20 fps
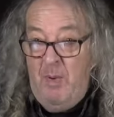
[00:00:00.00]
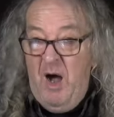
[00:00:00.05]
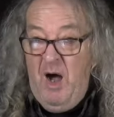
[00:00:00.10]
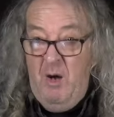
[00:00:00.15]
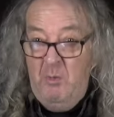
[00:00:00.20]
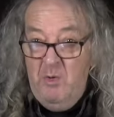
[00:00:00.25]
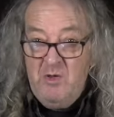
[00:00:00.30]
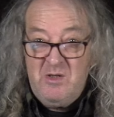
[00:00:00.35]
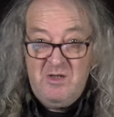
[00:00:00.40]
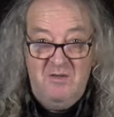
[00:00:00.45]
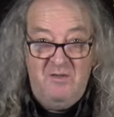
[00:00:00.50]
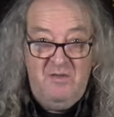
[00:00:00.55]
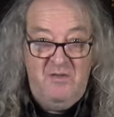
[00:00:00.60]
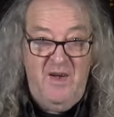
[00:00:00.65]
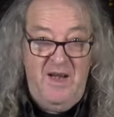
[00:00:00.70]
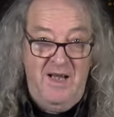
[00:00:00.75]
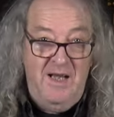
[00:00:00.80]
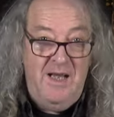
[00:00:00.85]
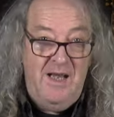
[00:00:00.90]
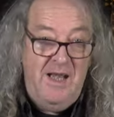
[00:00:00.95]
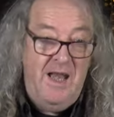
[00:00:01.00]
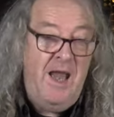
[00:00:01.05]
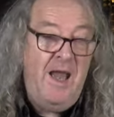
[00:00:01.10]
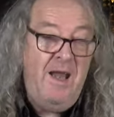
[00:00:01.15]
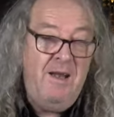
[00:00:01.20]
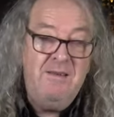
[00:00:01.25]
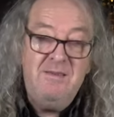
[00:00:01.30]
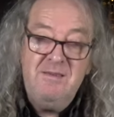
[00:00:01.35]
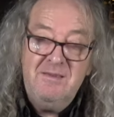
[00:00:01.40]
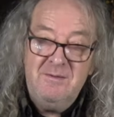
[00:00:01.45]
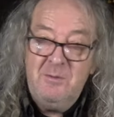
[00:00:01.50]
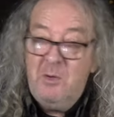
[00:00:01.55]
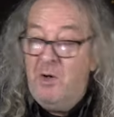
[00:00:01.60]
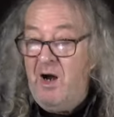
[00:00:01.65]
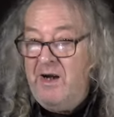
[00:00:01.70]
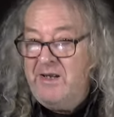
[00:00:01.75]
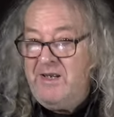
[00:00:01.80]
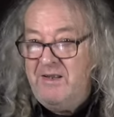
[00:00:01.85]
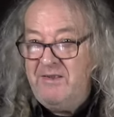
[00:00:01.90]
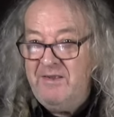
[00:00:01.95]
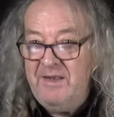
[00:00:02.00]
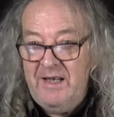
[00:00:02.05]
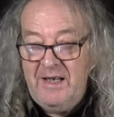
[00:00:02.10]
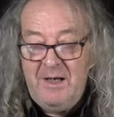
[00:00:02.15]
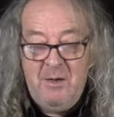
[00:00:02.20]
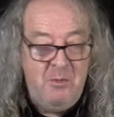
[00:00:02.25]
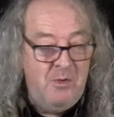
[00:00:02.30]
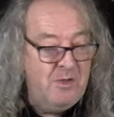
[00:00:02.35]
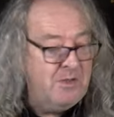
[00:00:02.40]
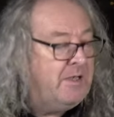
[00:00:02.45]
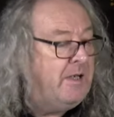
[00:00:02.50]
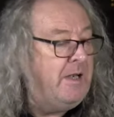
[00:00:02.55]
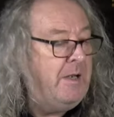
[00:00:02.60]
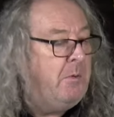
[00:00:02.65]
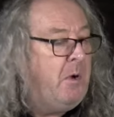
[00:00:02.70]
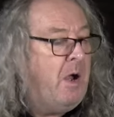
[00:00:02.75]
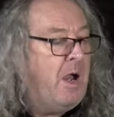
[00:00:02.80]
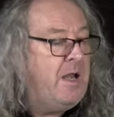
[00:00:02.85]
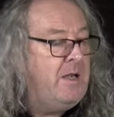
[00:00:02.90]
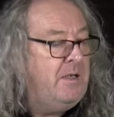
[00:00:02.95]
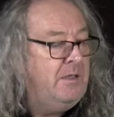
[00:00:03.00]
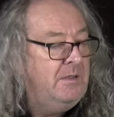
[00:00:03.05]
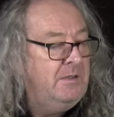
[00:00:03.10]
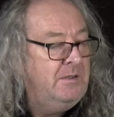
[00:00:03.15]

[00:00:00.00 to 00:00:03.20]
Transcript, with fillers: I wasn't feeling it, or I didn't think I was anyway.